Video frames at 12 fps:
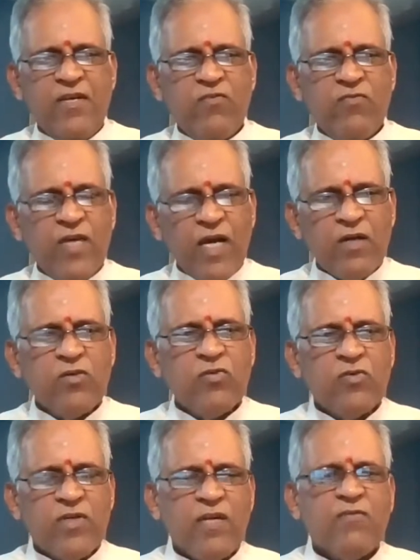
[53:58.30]
We had
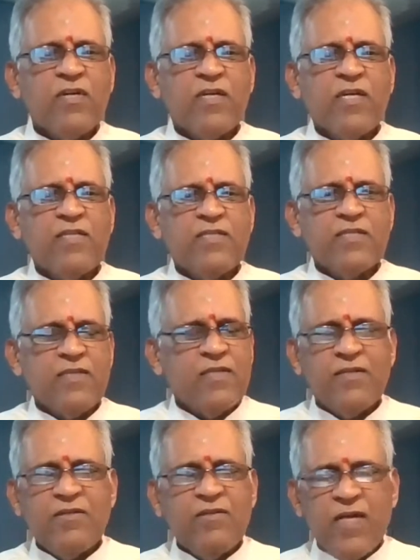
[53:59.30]
to tell our kids
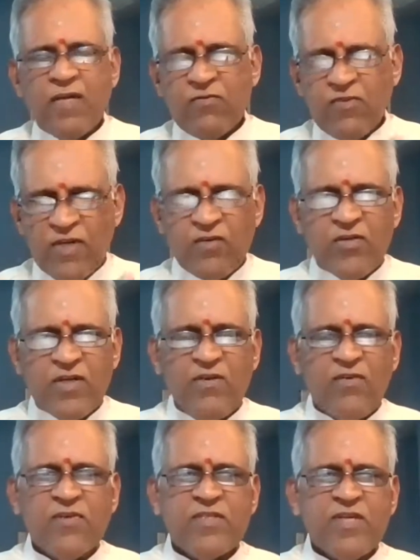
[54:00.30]
that, and we have to tell
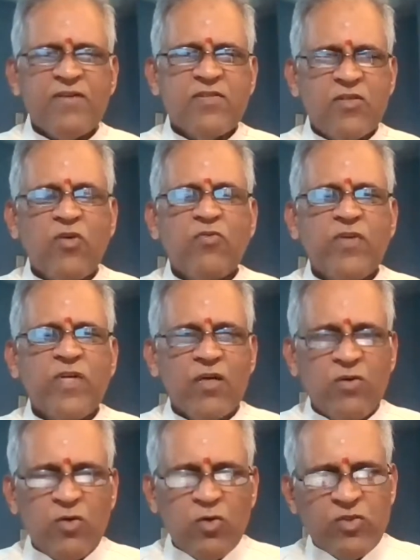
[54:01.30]
ourselves, no, we
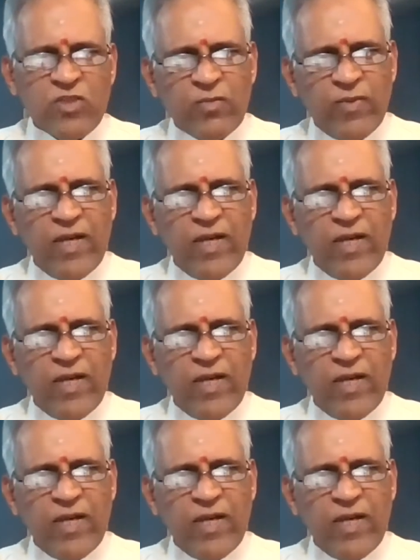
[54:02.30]
have to do some